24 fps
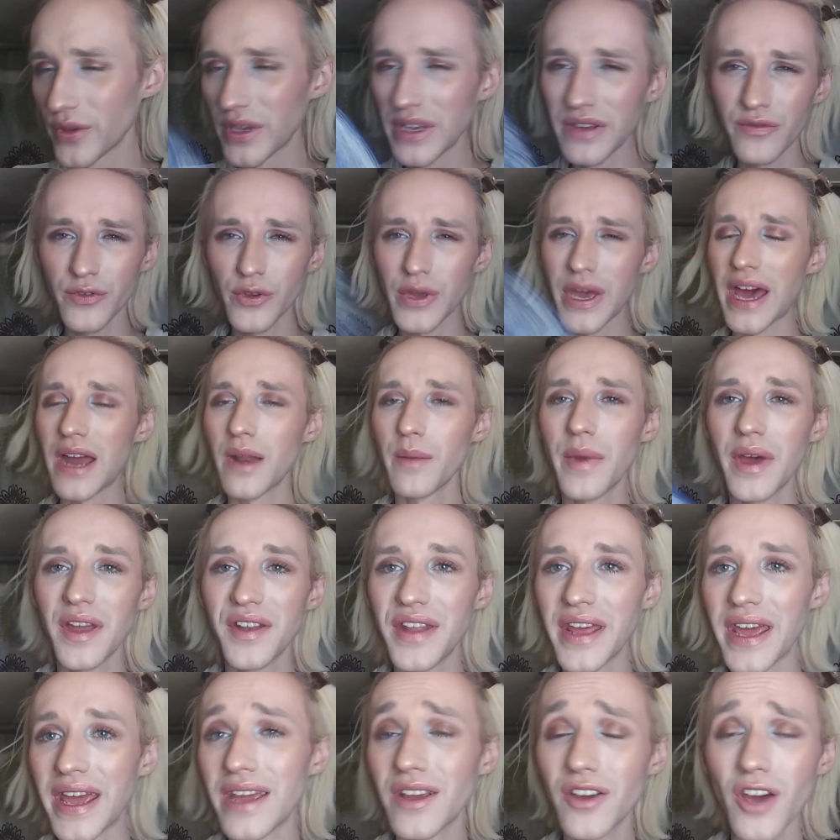If you had a bad
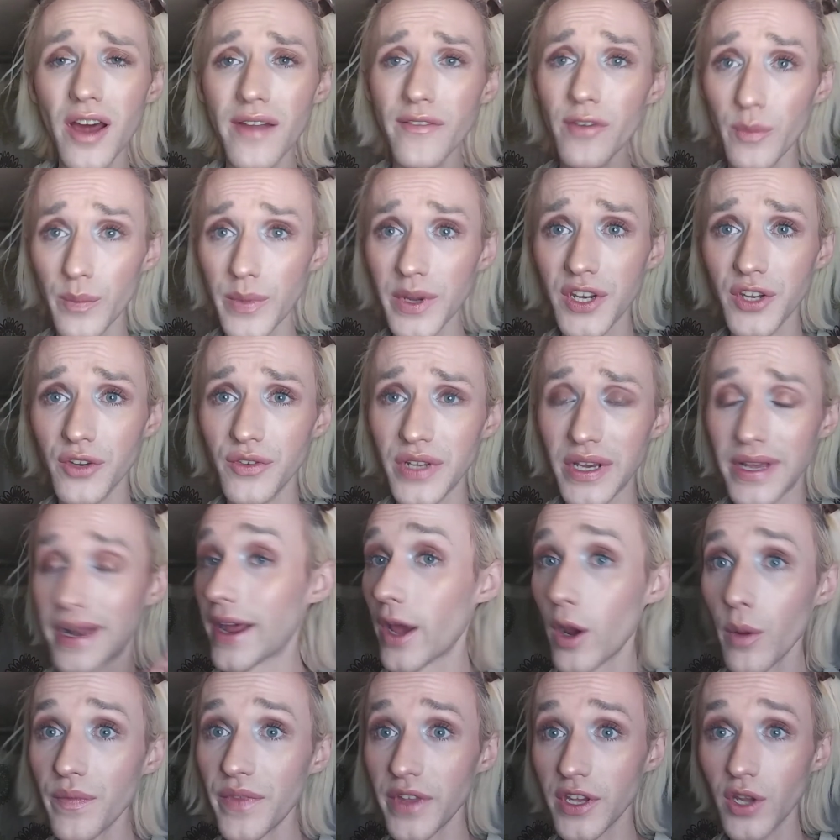day, God forbid you did. I
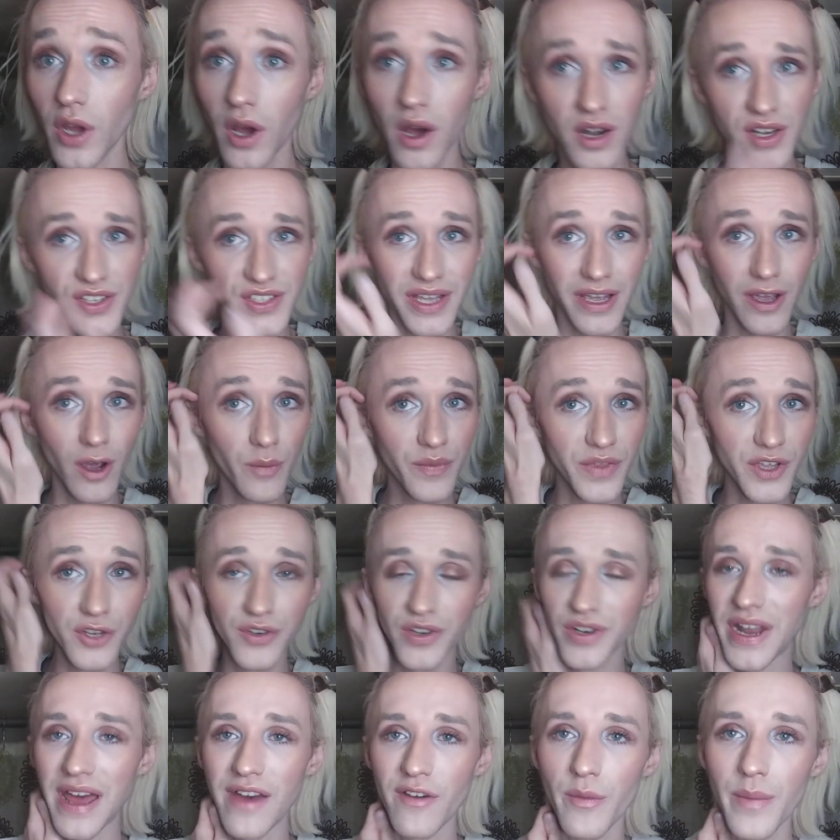hope that you
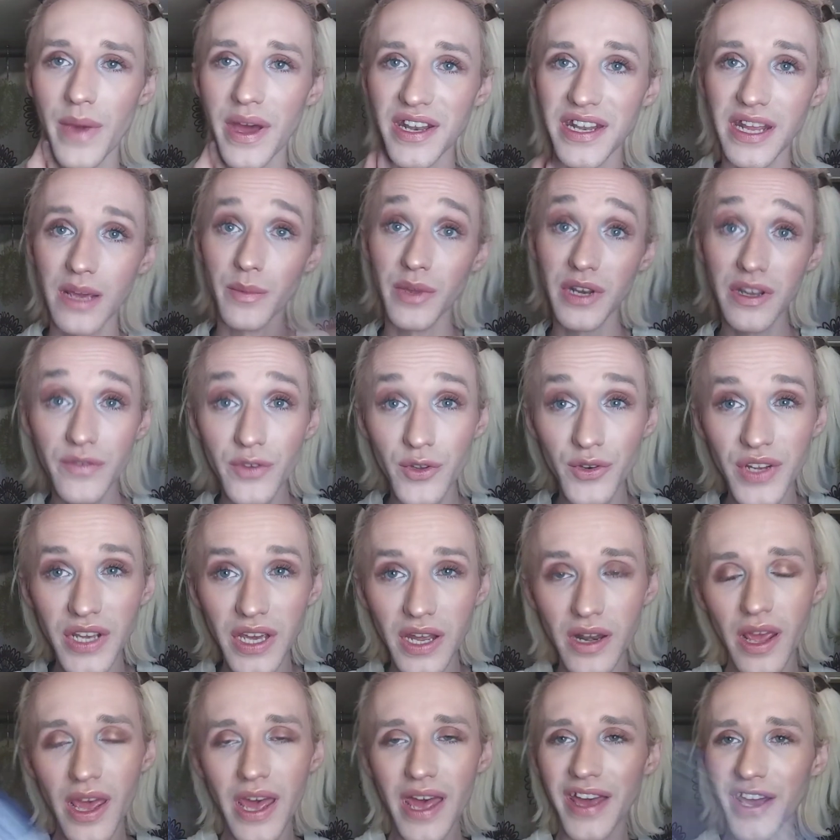didn't have a bad day. But if you
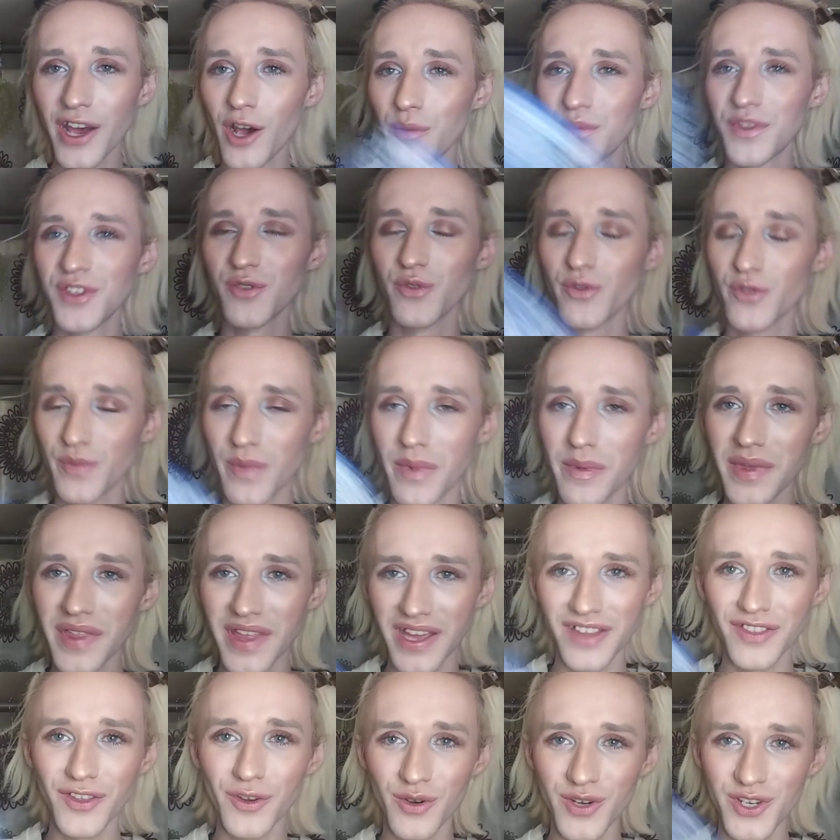did, I hope this was maybe
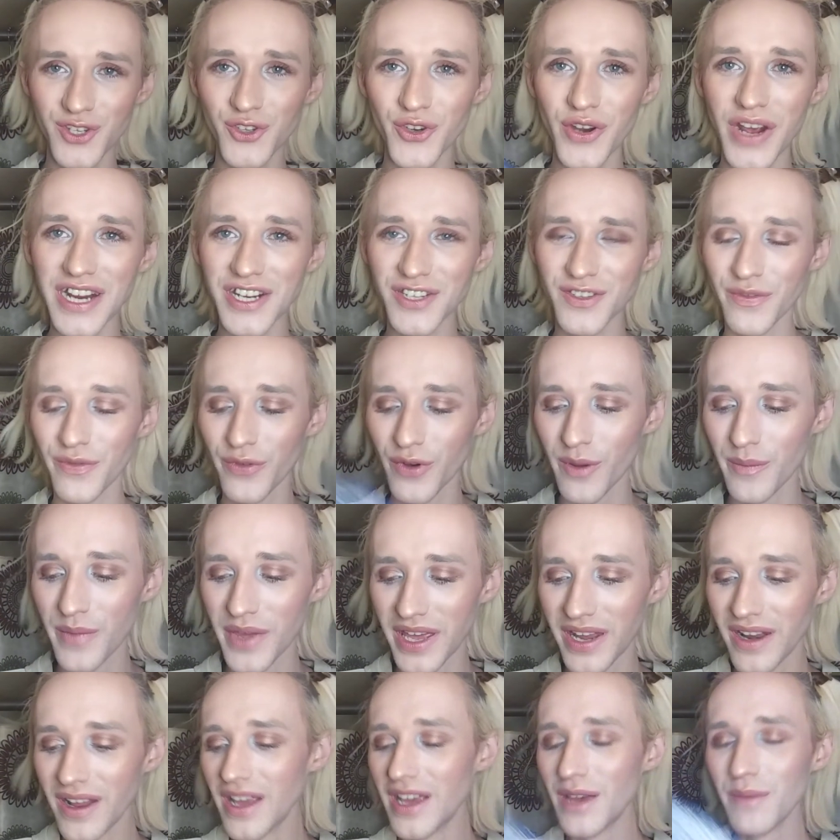like a little distraction from
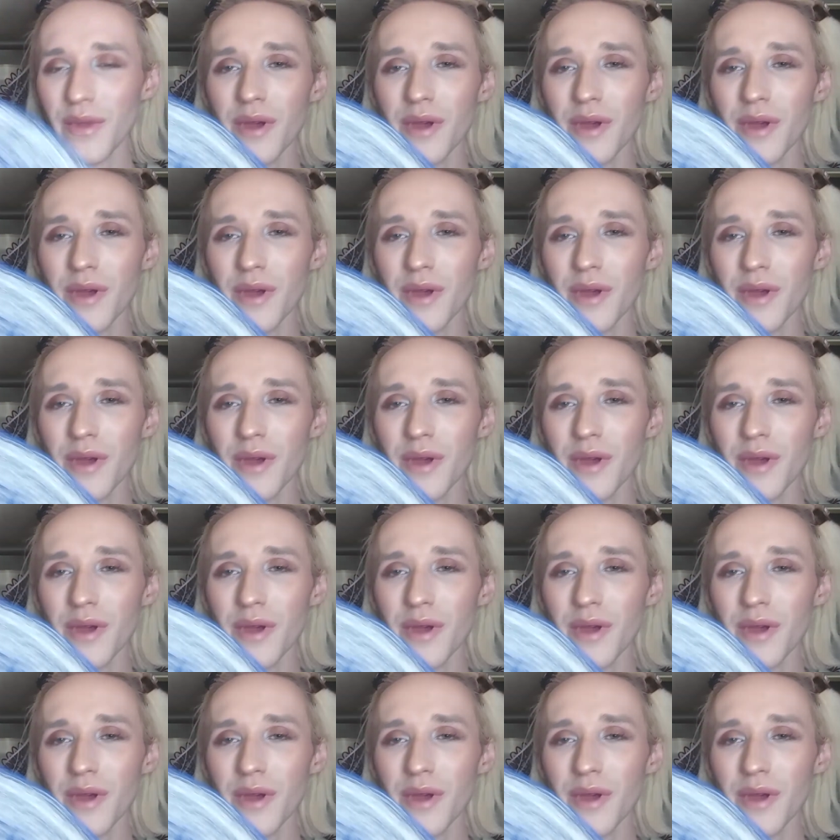it.